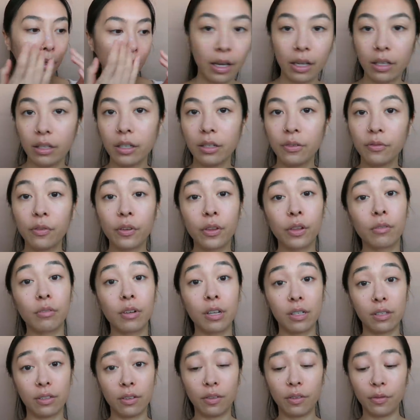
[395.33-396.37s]
And then for the
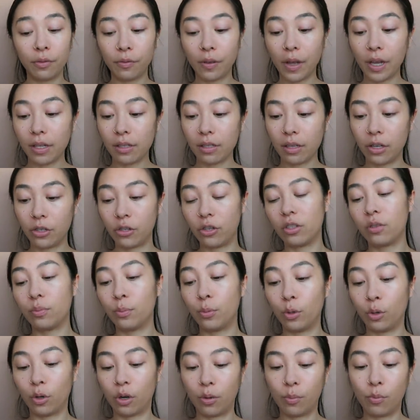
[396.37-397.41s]
rest of the face, I just
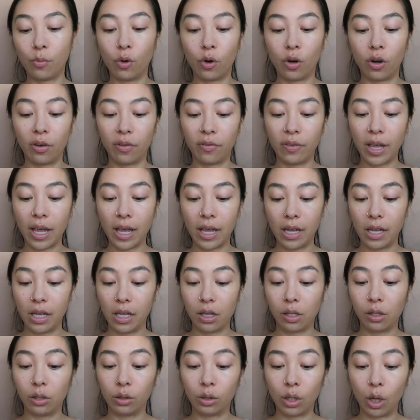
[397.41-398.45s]
put on more of
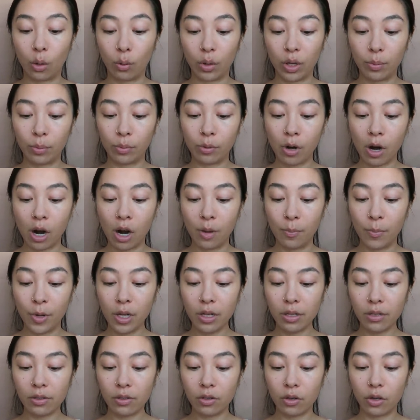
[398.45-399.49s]
a glowy
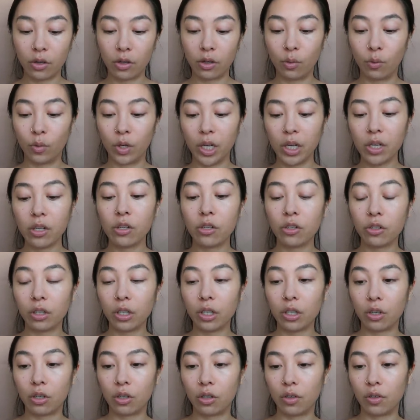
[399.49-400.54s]
primer. So the one I
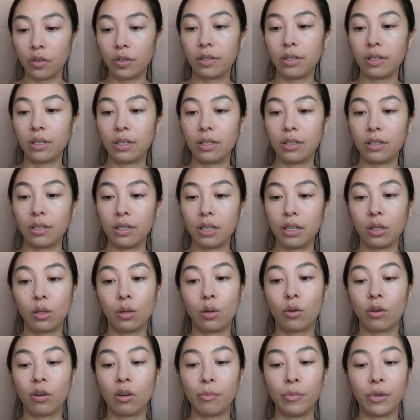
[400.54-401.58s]
usually use is the
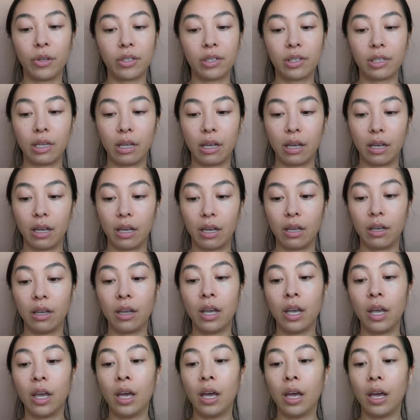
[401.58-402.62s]
Laura Mercier
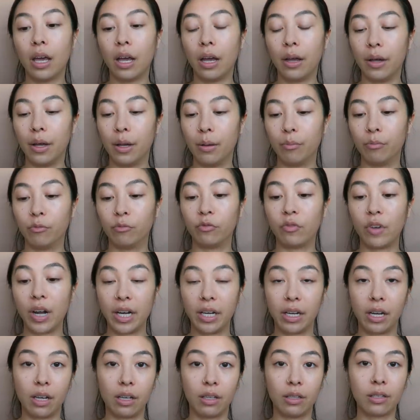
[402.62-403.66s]

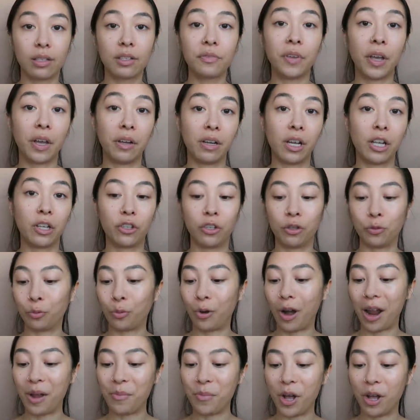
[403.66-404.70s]
Radiance Foundation
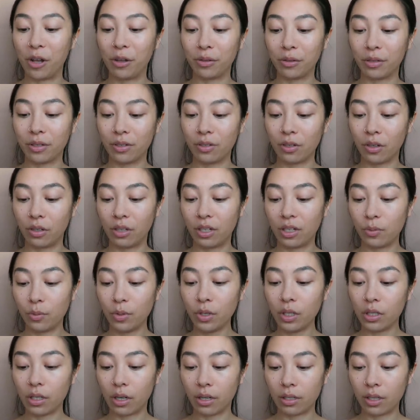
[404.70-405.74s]
Primer. So this
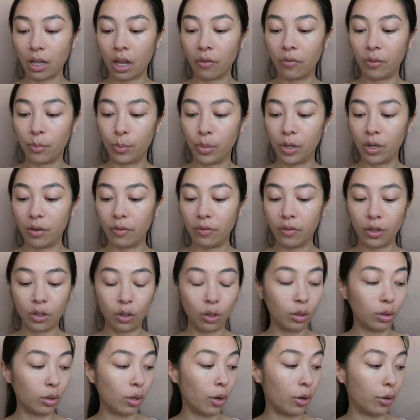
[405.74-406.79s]
one does have a bit of a
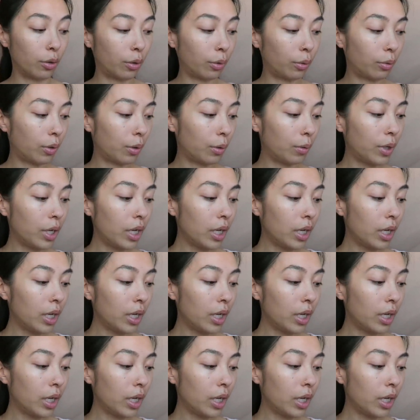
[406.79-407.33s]
glow through